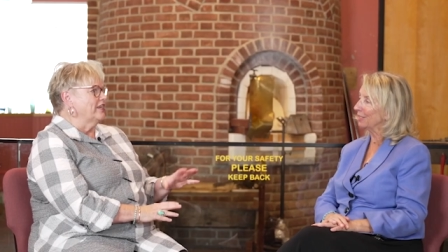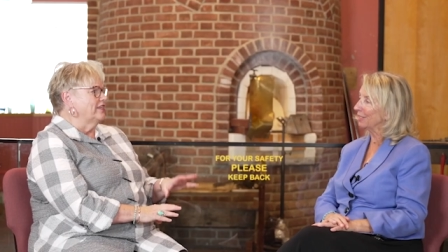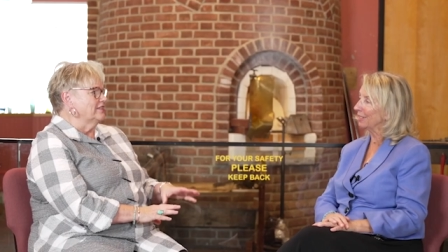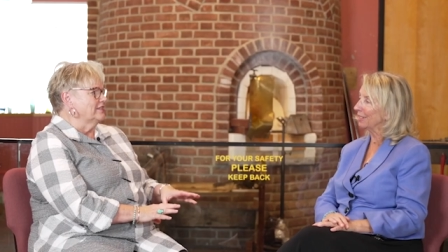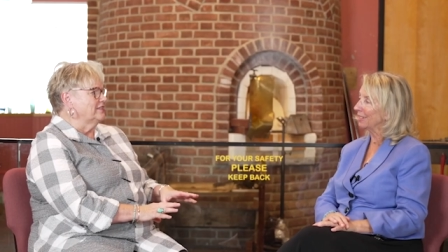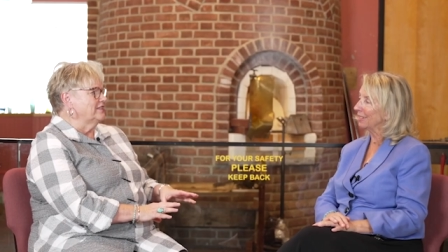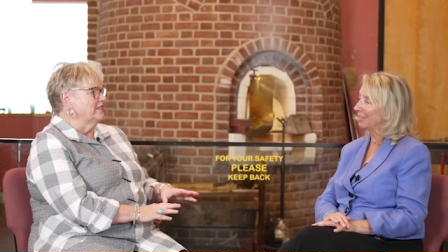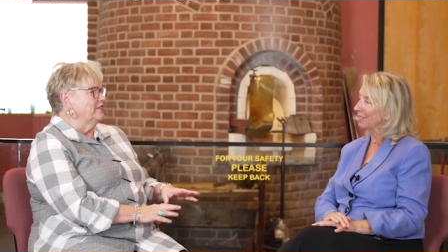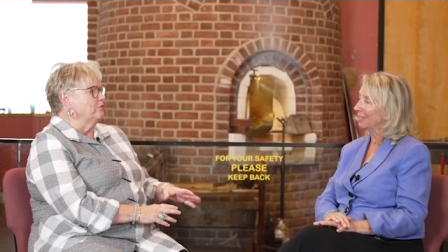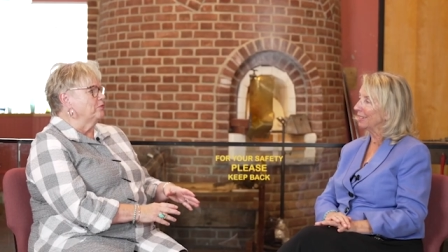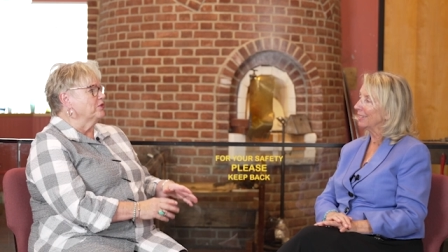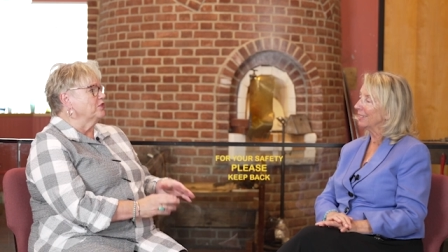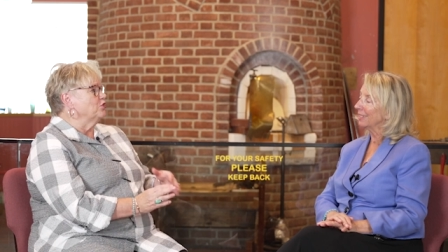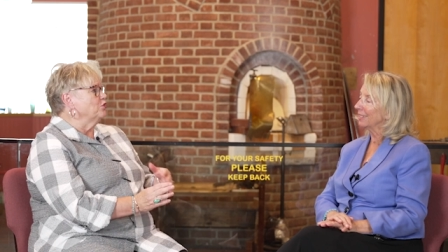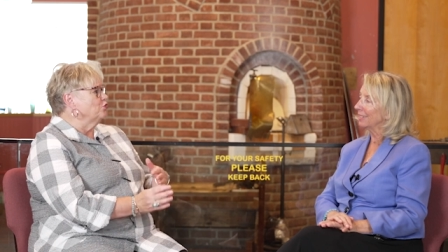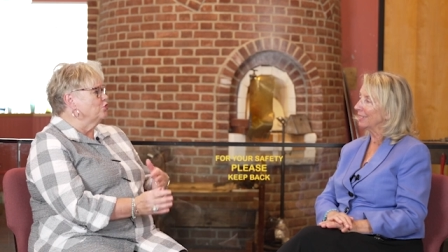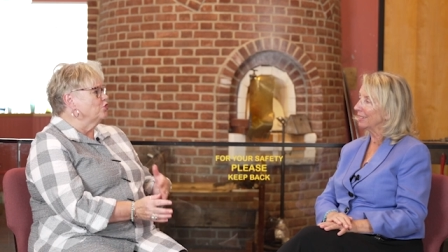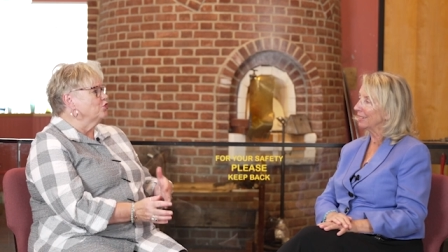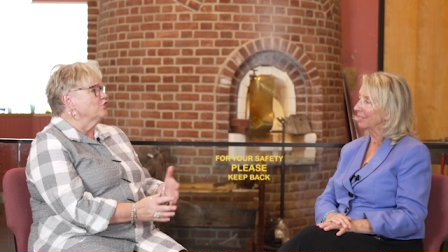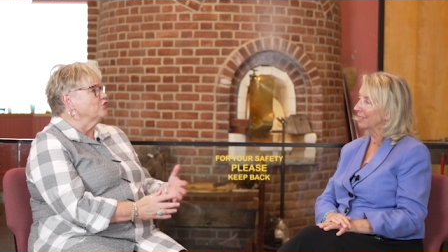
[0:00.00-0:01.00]
I could see, but
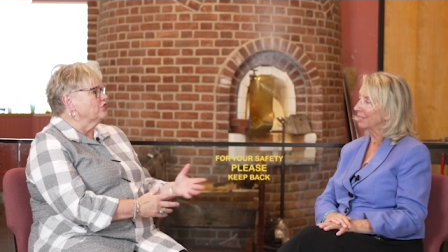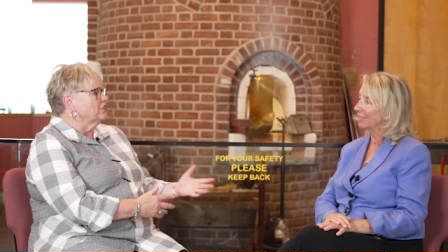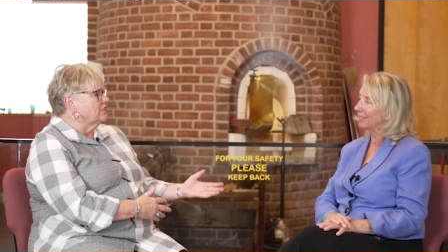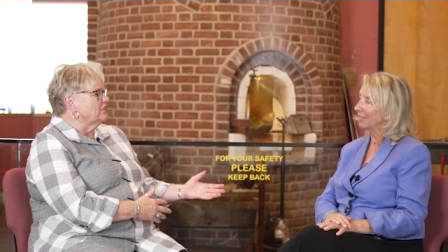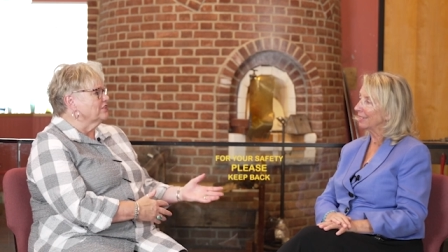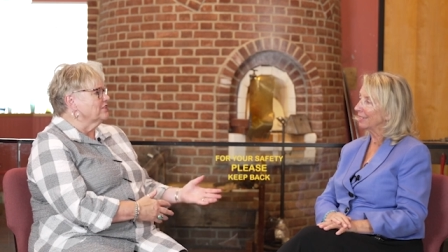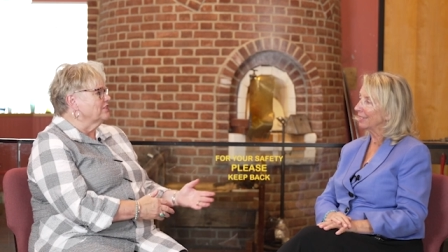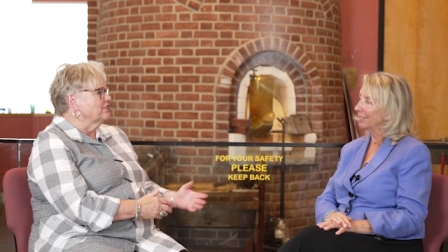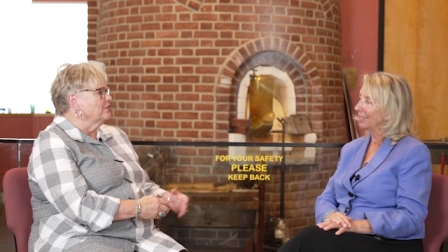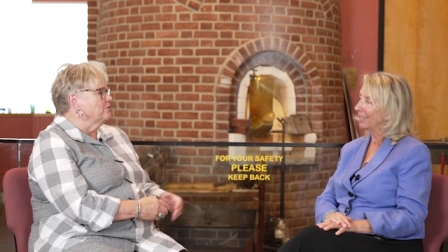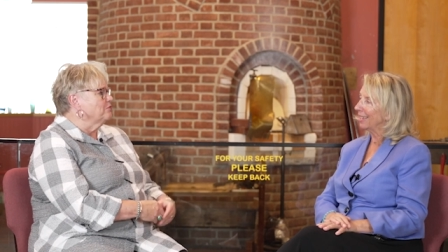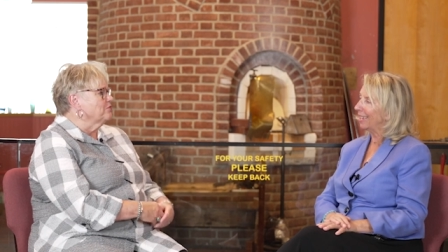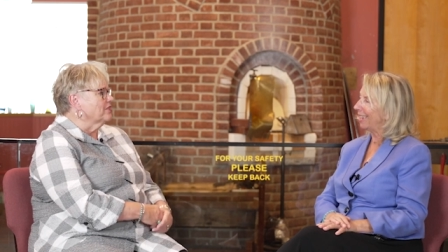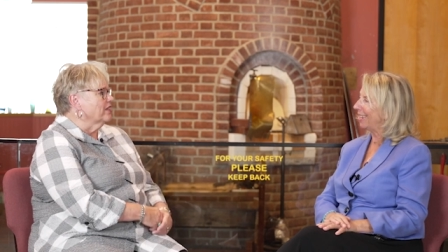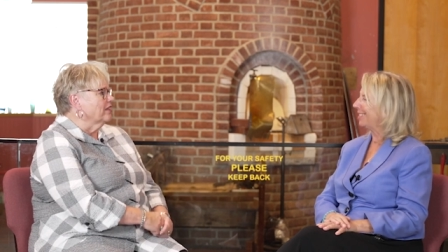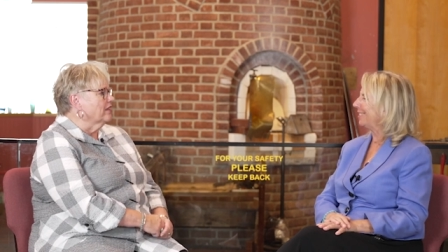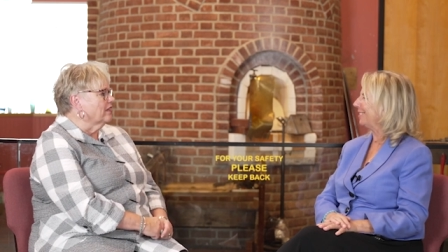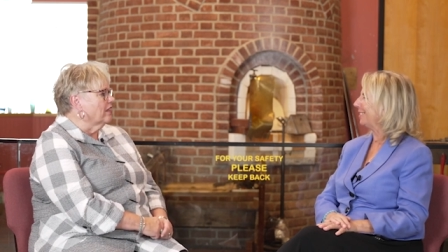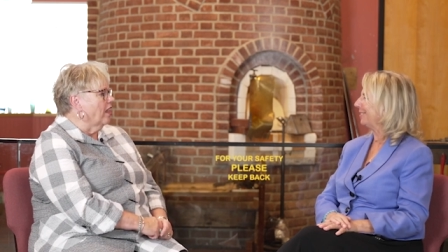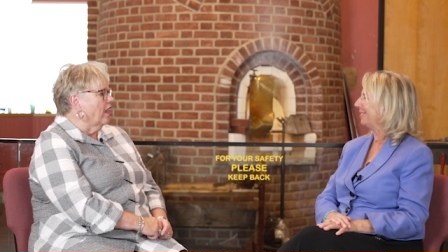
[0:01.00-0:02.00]
New Jersey just seems
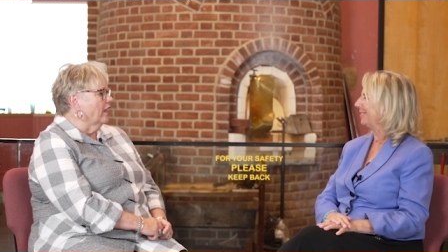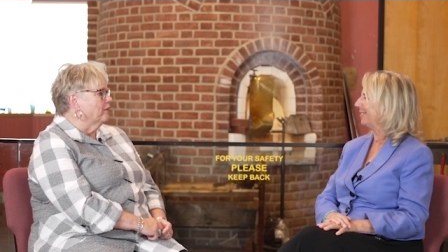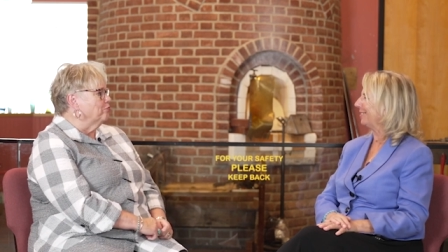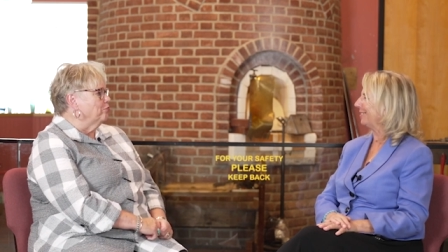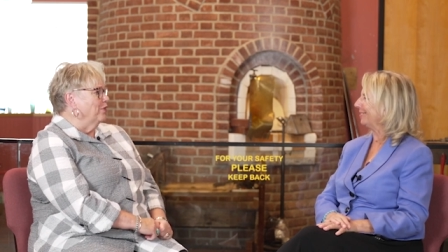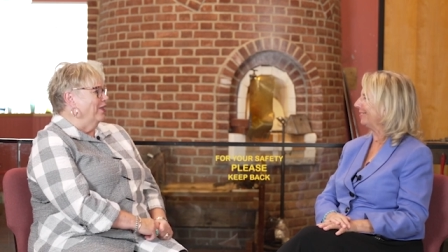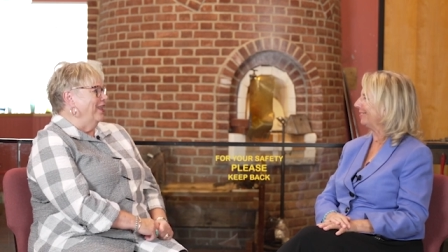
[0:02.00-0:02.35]
like an odd